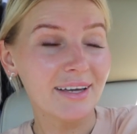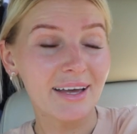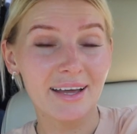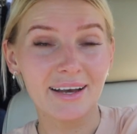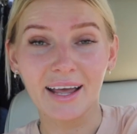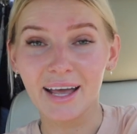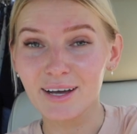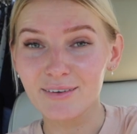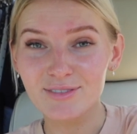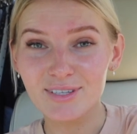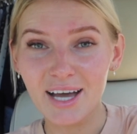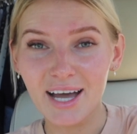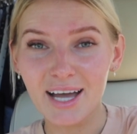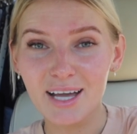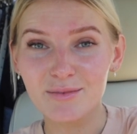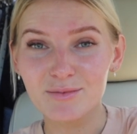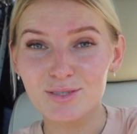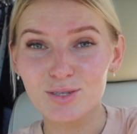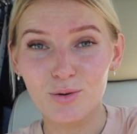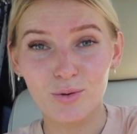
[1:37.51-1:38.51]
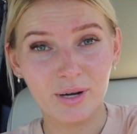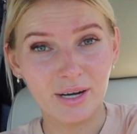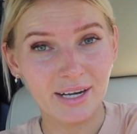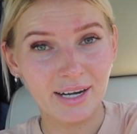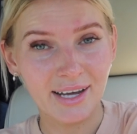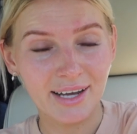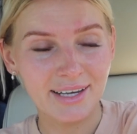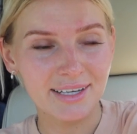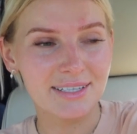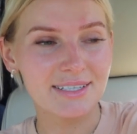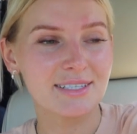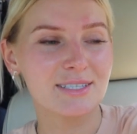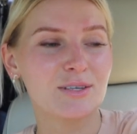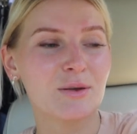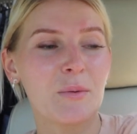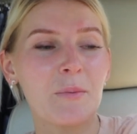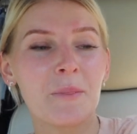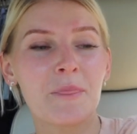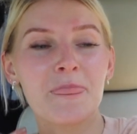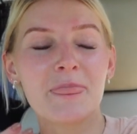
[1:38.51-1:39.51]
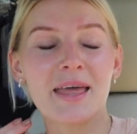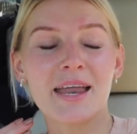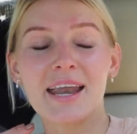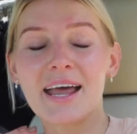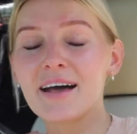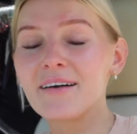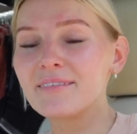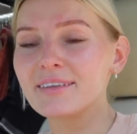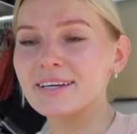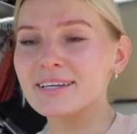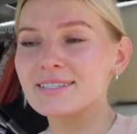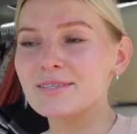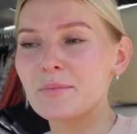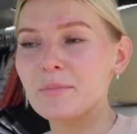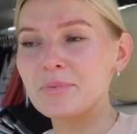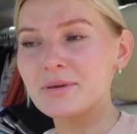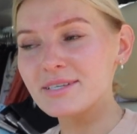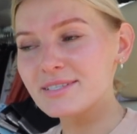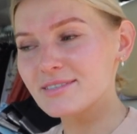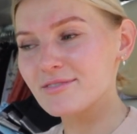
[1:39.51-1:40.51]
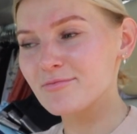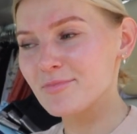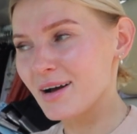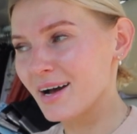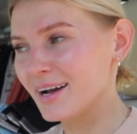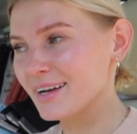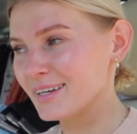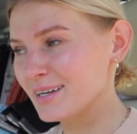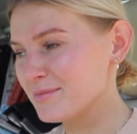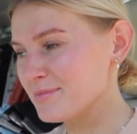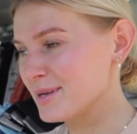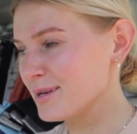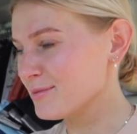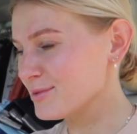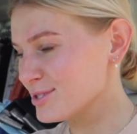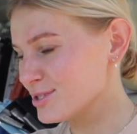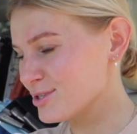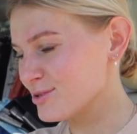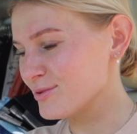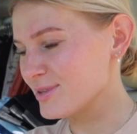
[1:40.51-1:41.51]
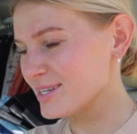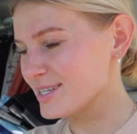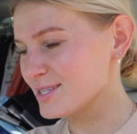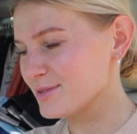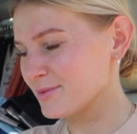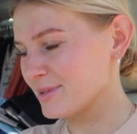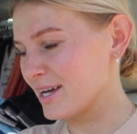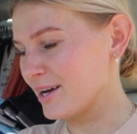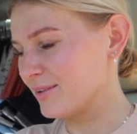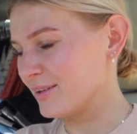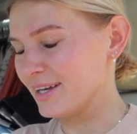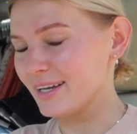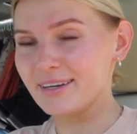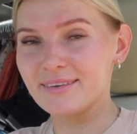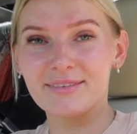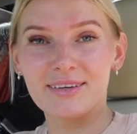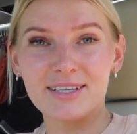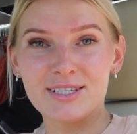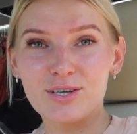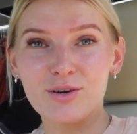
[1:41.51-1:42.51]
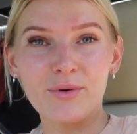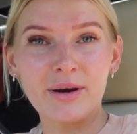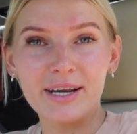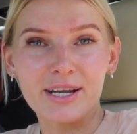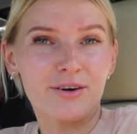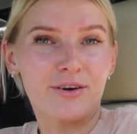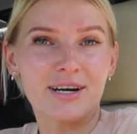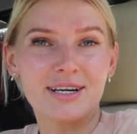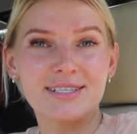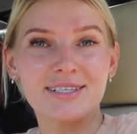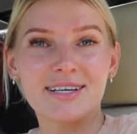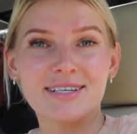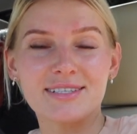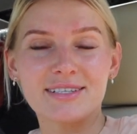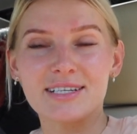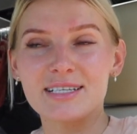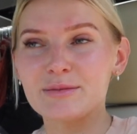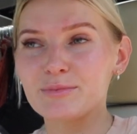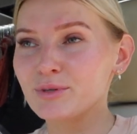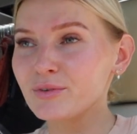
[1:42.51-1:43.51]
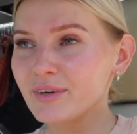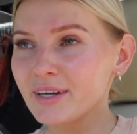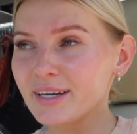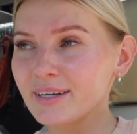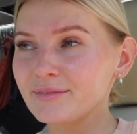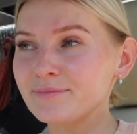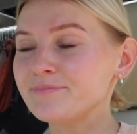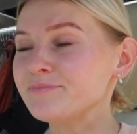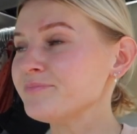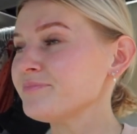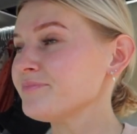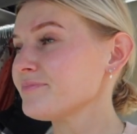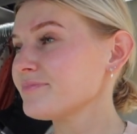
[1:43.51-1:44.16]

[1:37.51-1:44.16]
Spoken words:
and have time to organize and have like some peace of mind and be able to do this without, like, it's already crazy as it is moving.